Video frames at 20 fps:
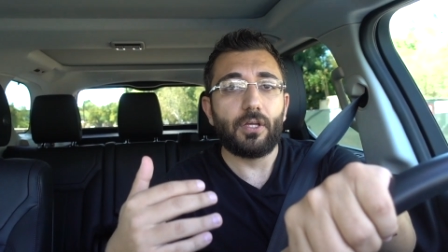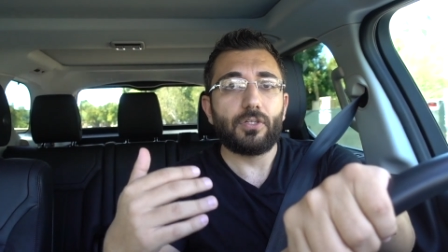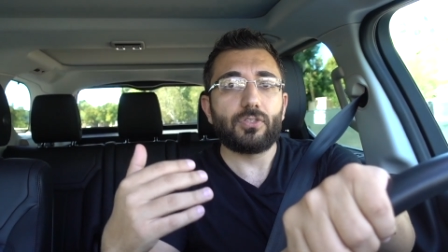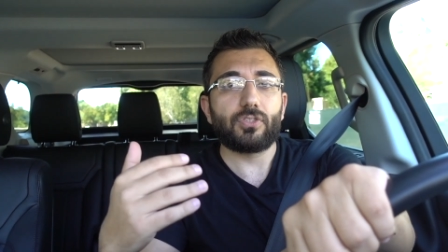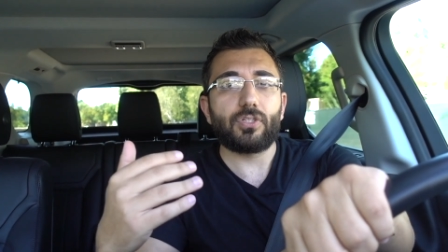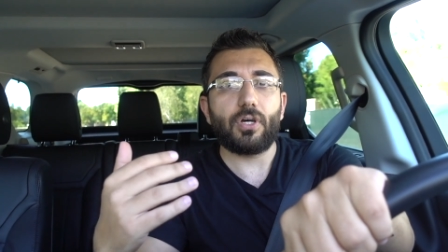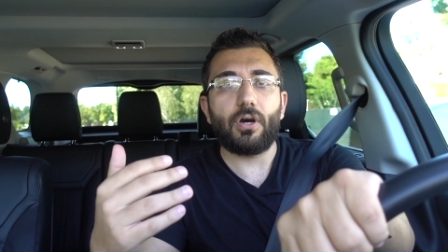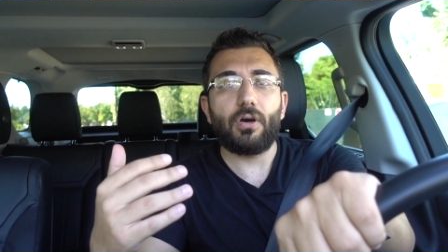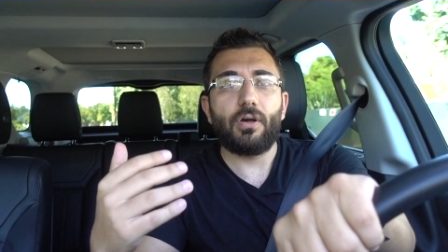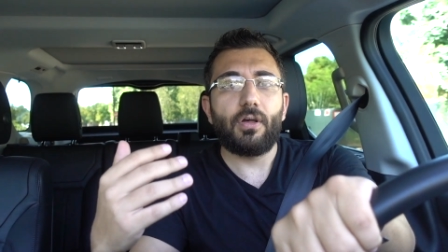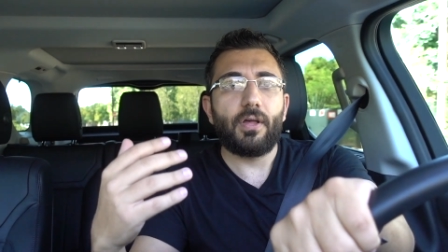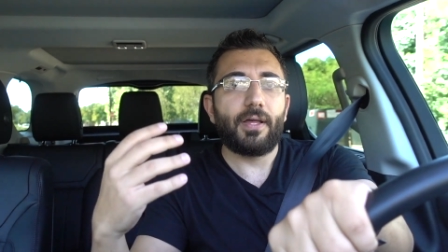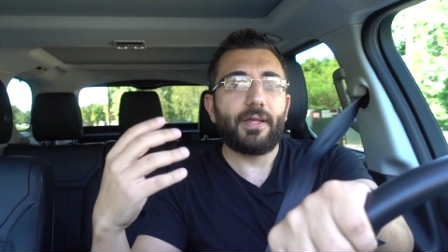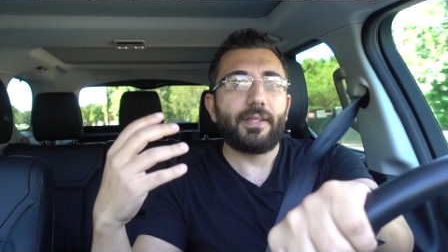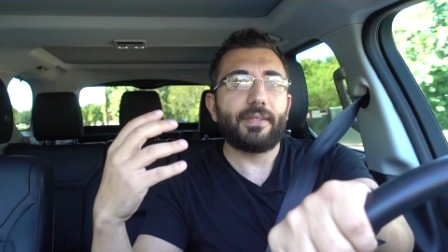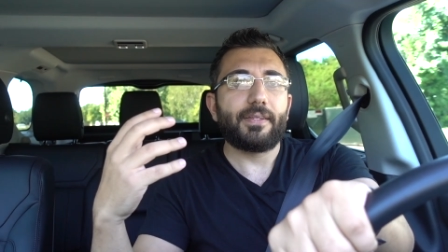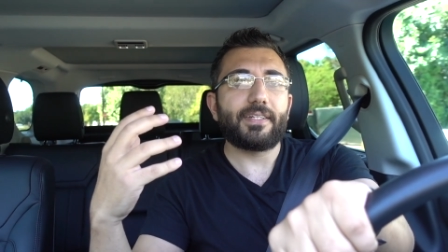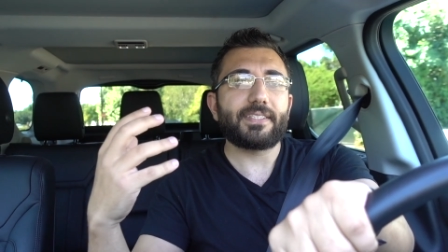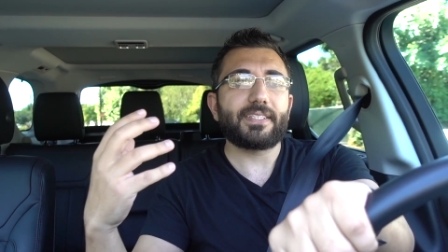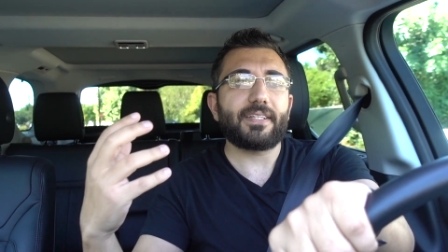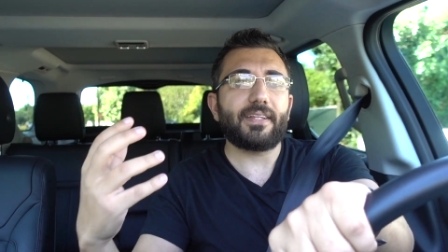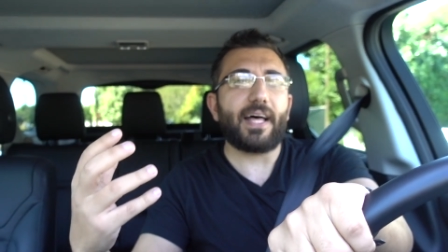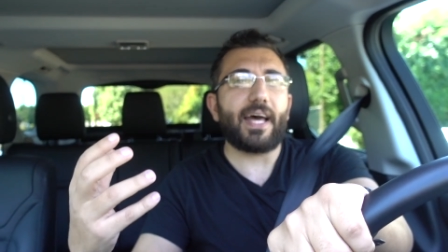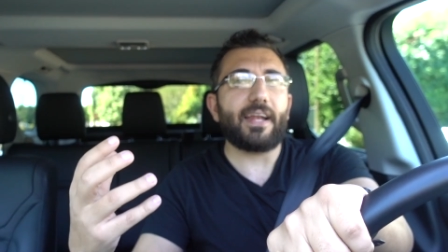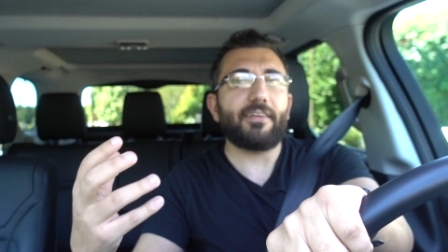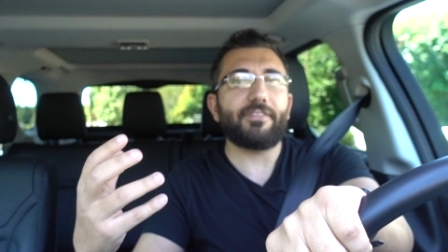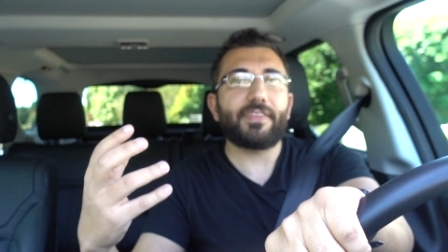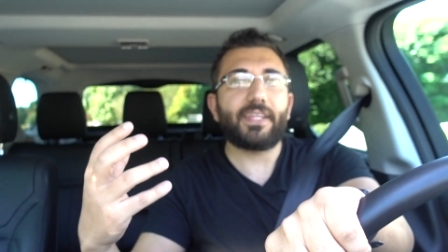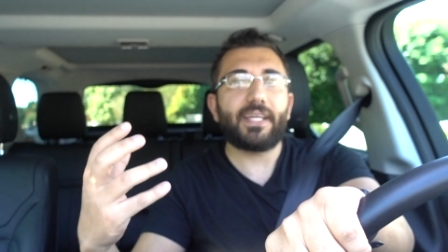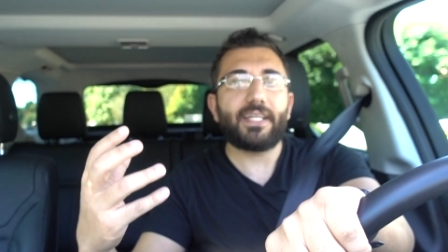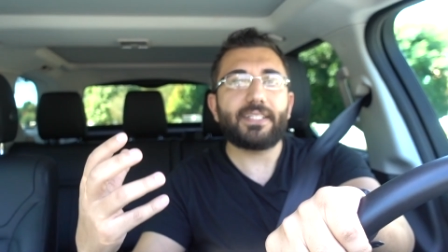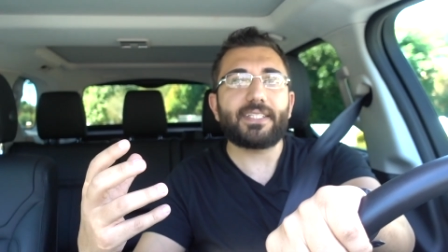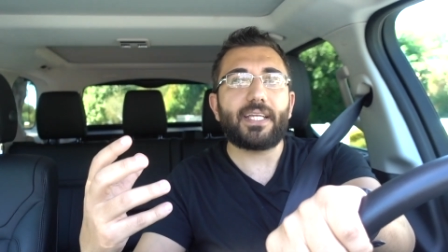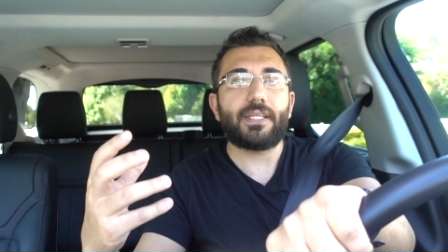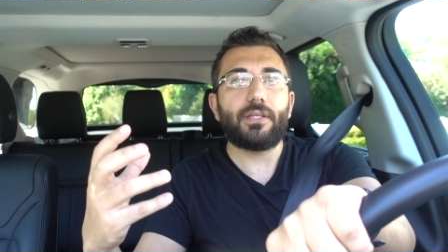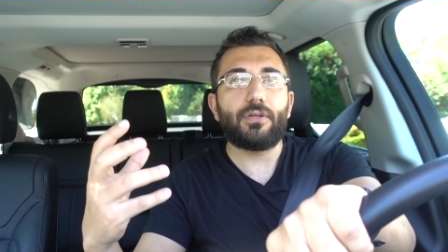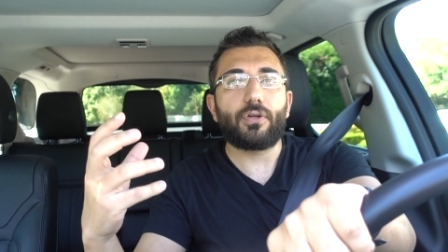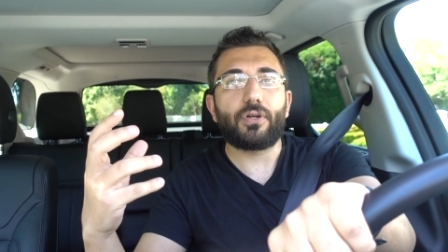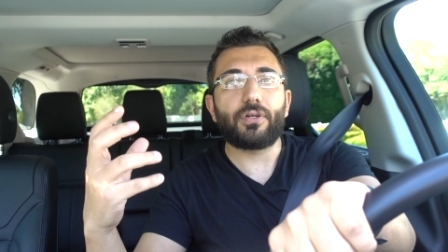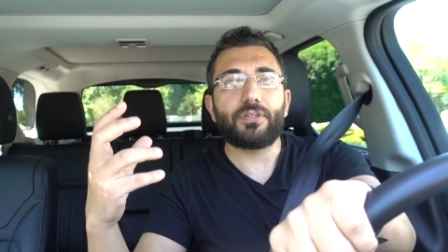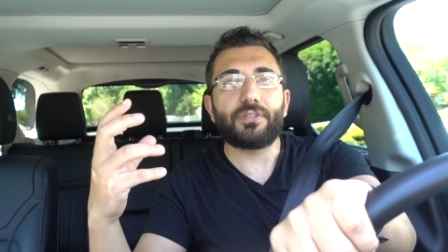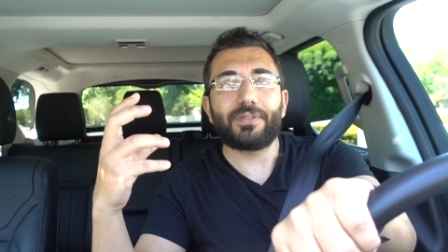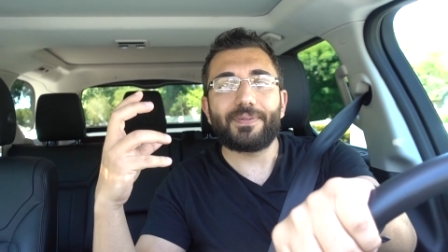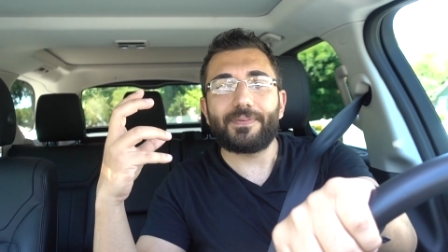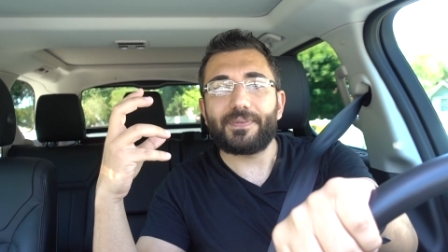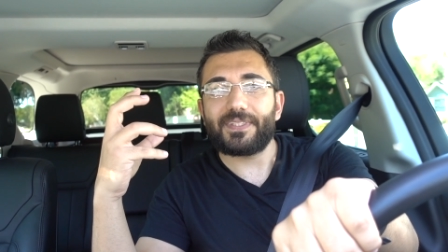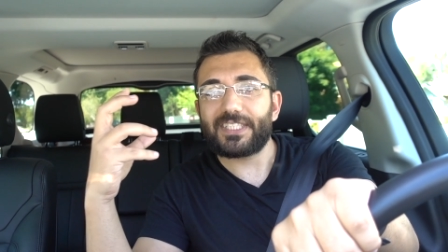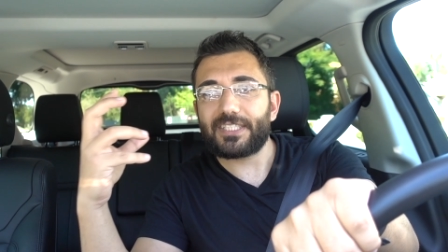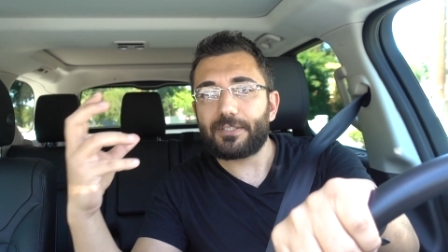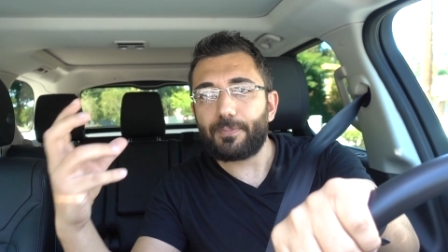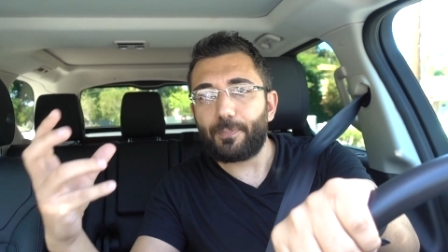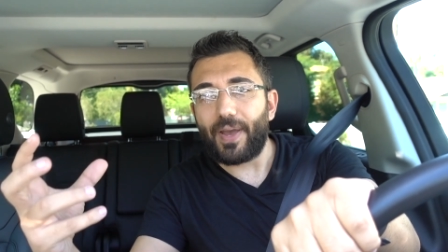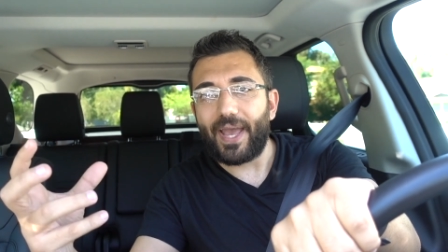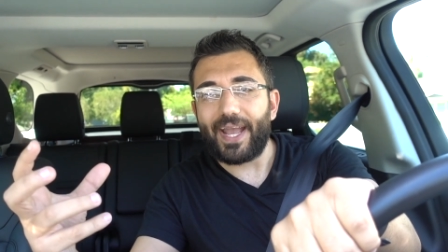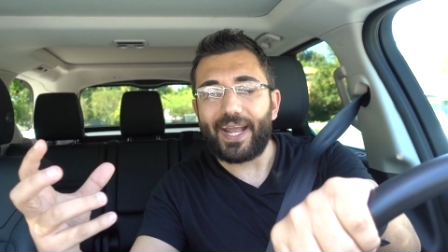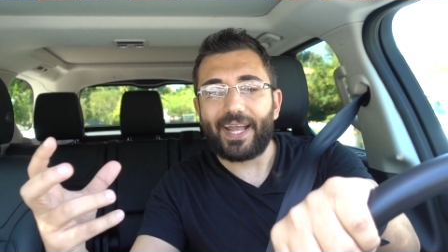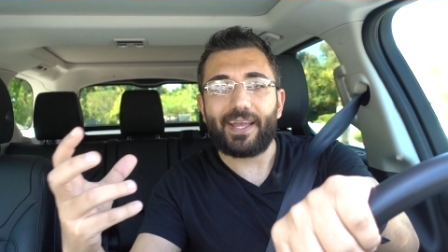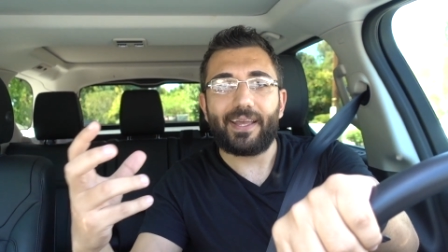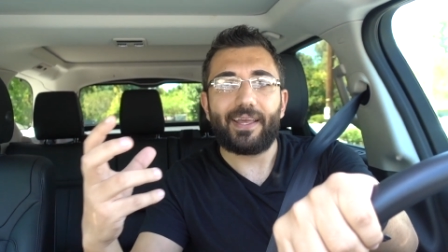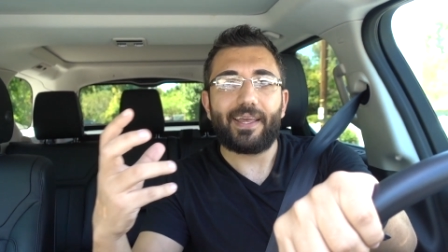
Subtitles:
So there's a lot of things that you can spec